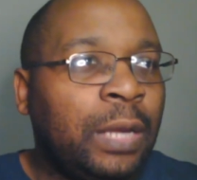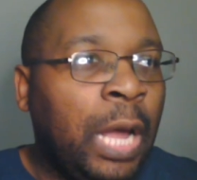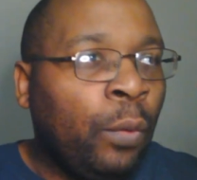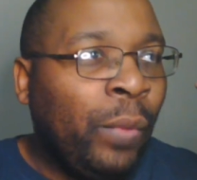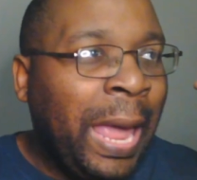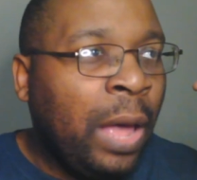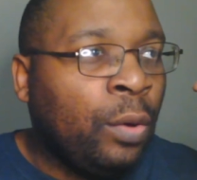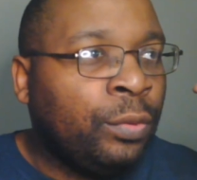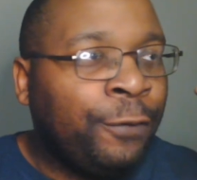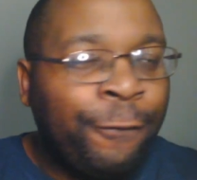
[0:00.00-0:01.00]

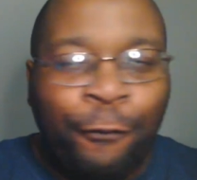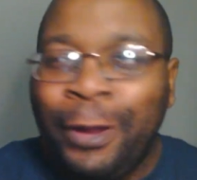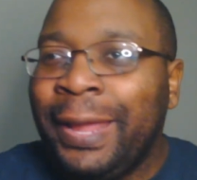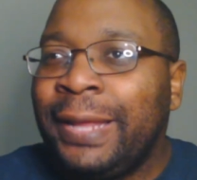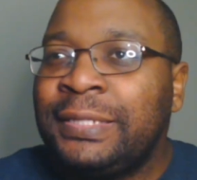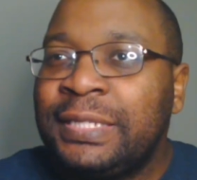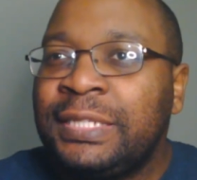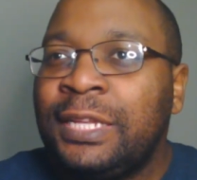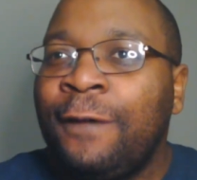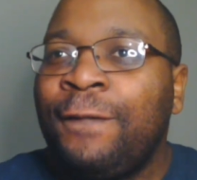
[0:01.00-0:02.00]
around friends and
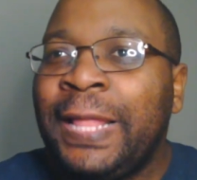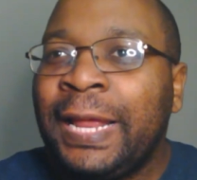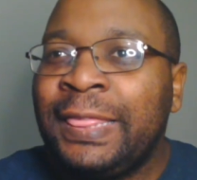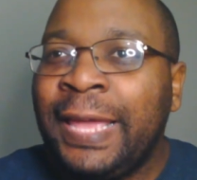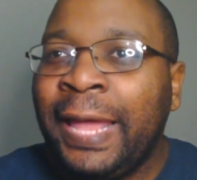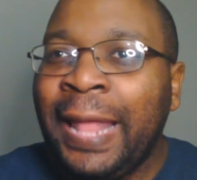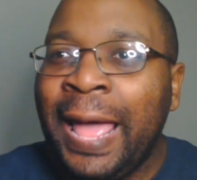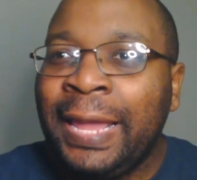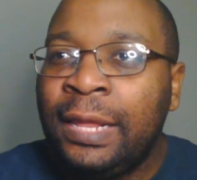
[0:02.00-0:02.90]
stuff like that, I can